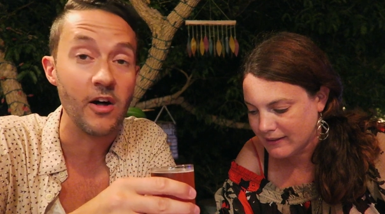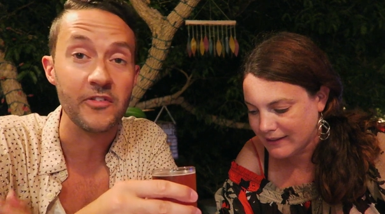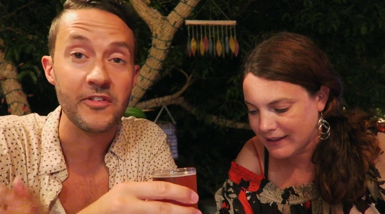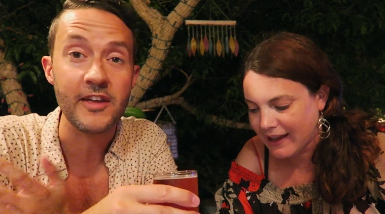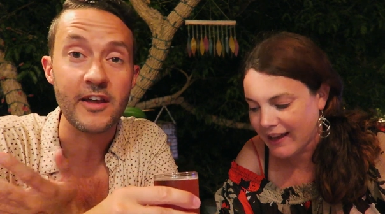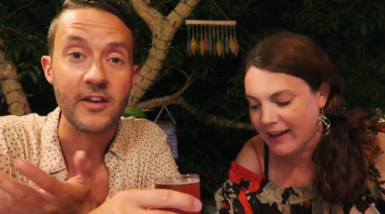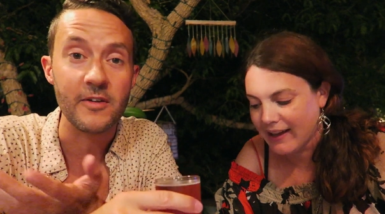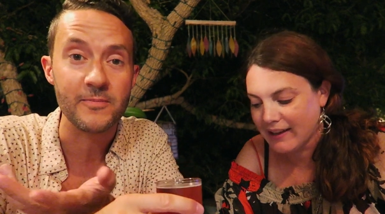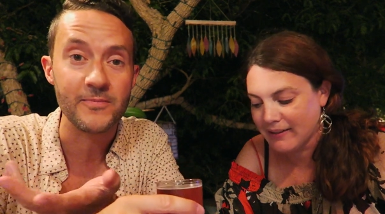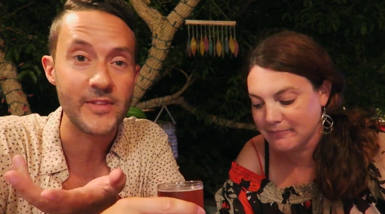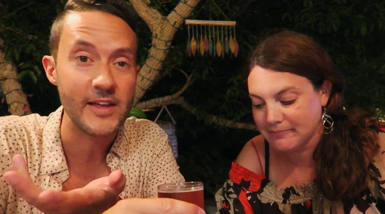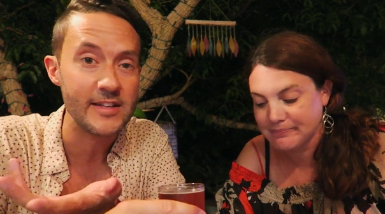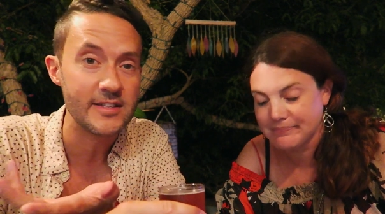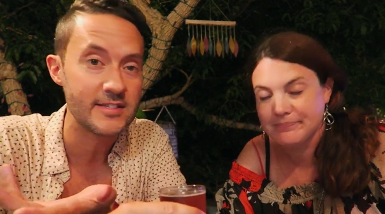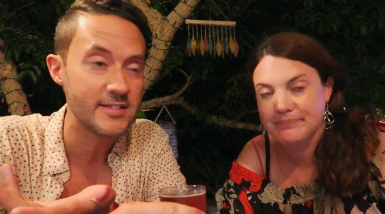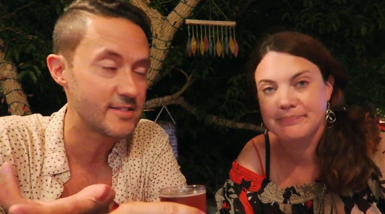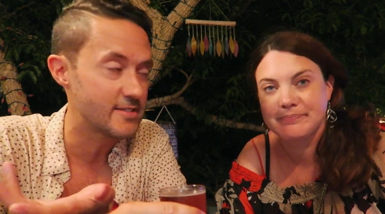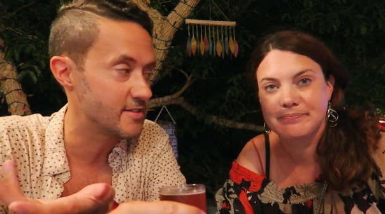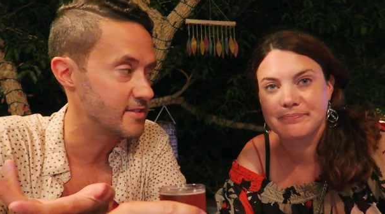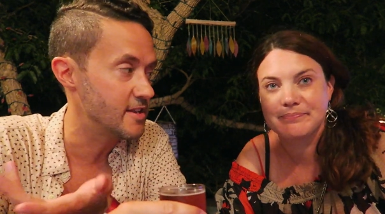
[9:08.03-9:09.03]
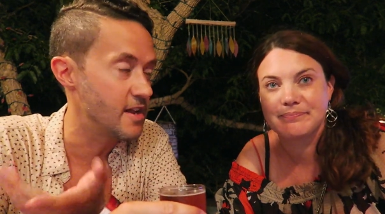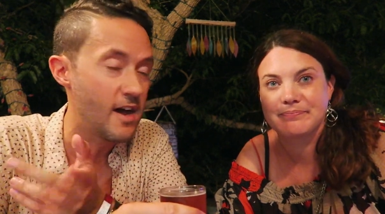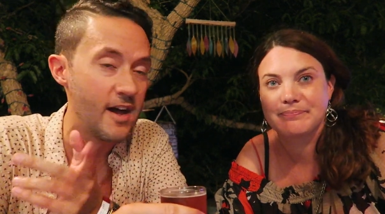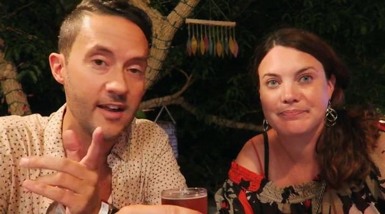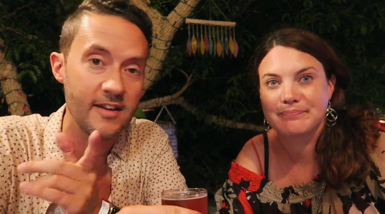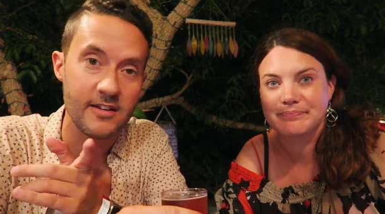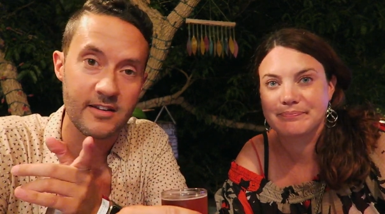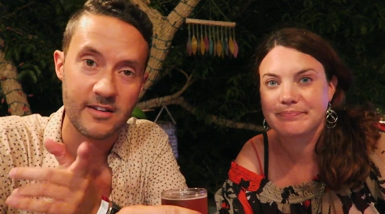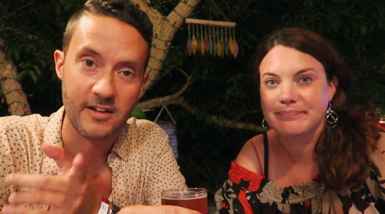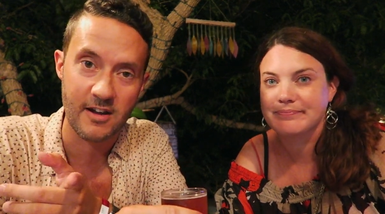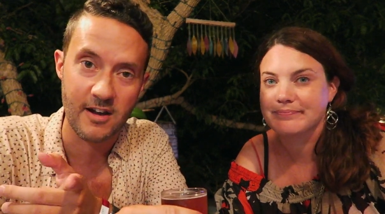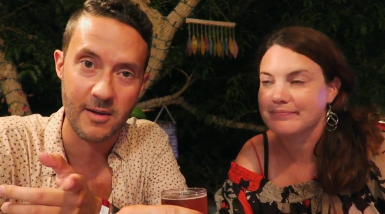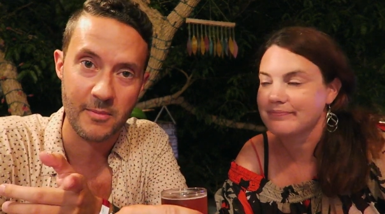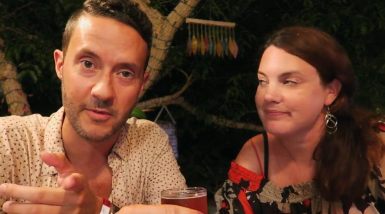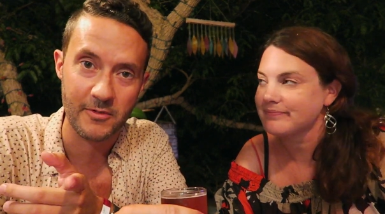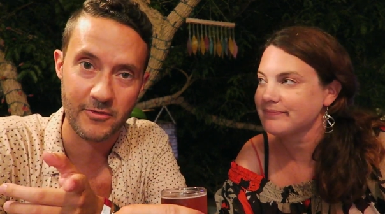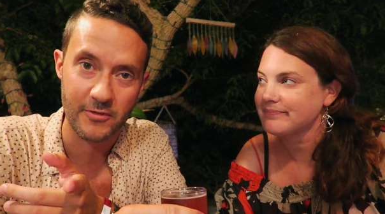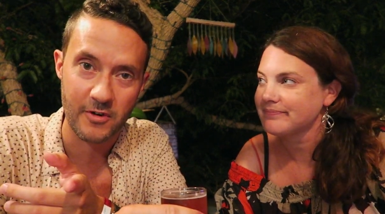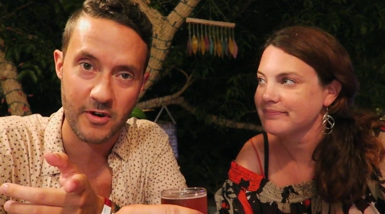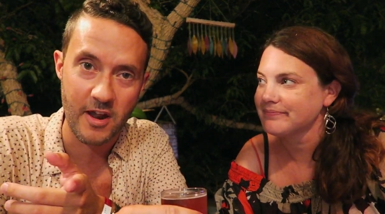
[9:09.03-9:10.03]
Speaker 1: Now, that's not
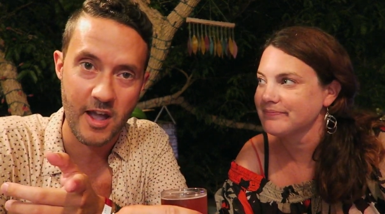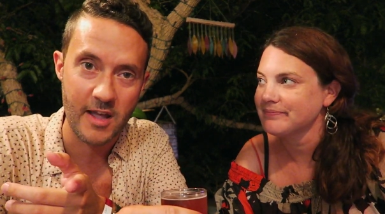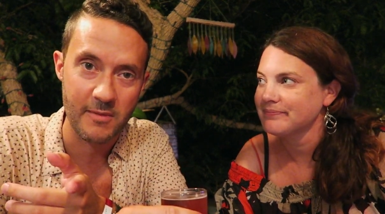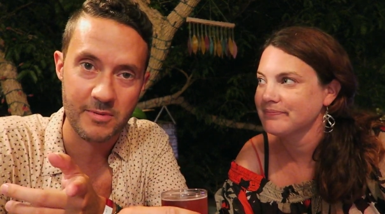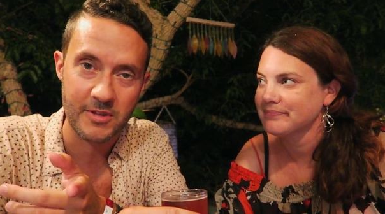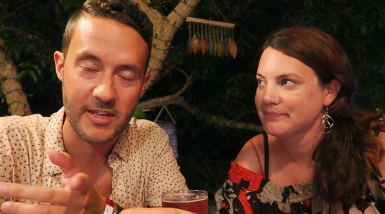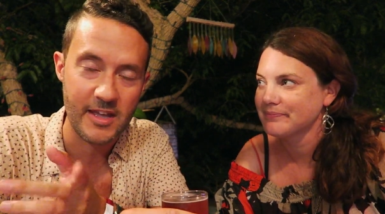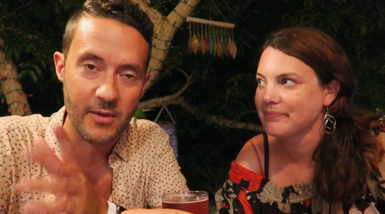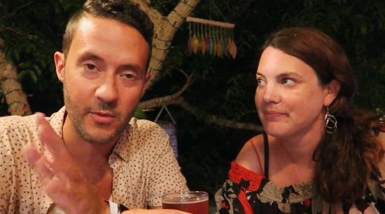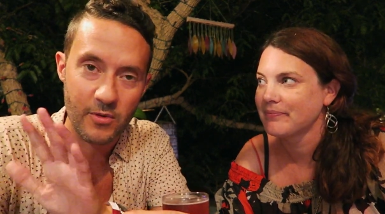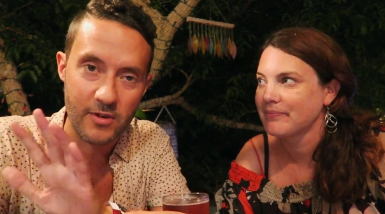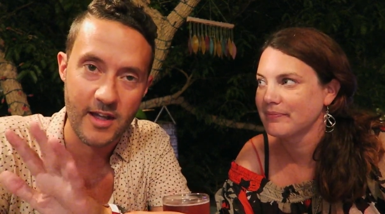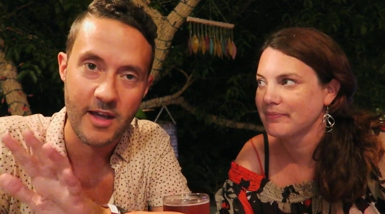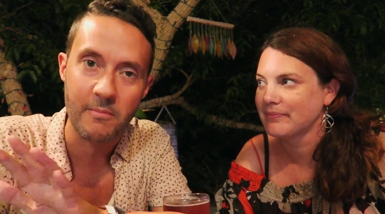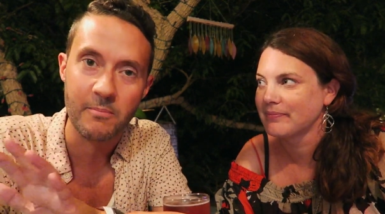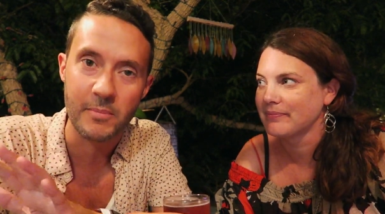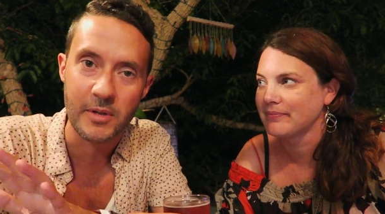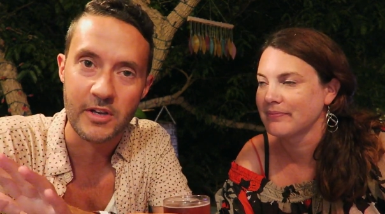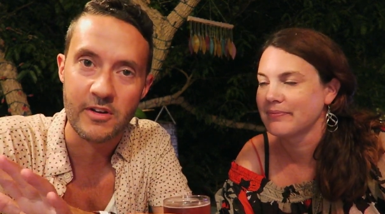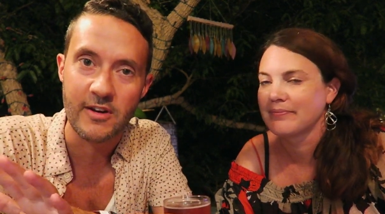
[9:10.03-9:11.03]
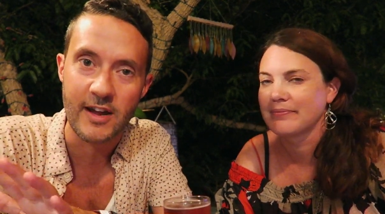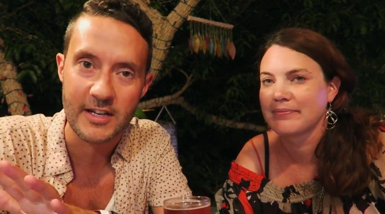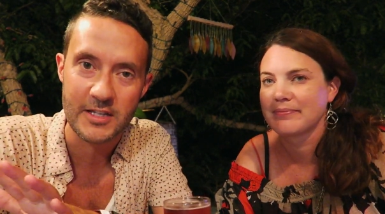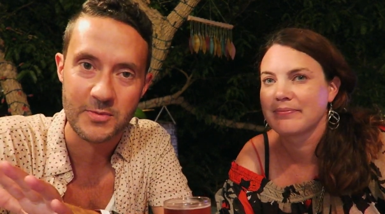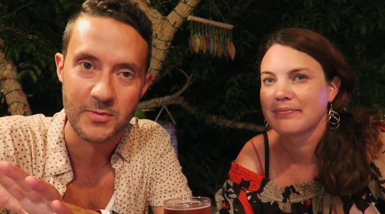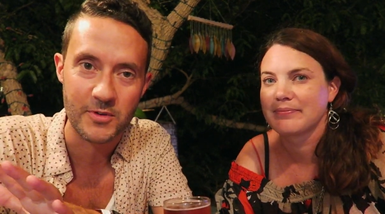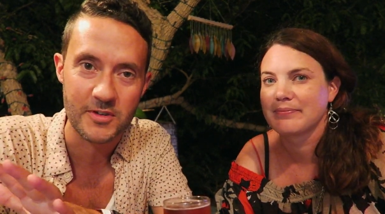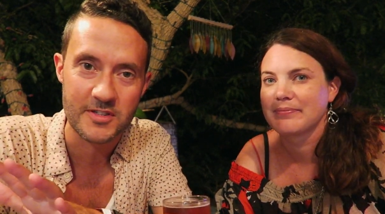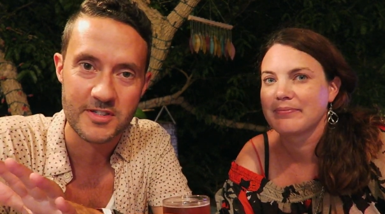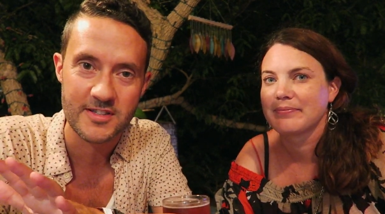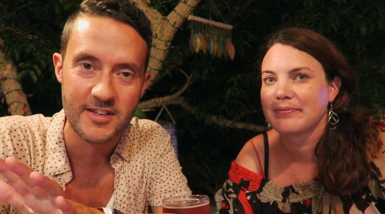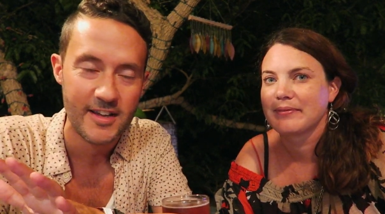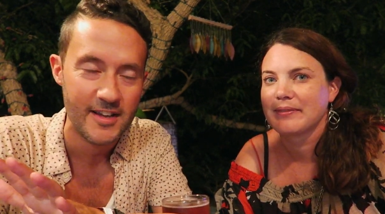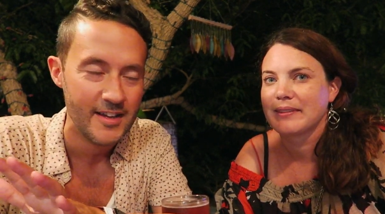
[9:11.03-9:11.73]
uncommon for an IPA. We're not mm-hmm. beer experts.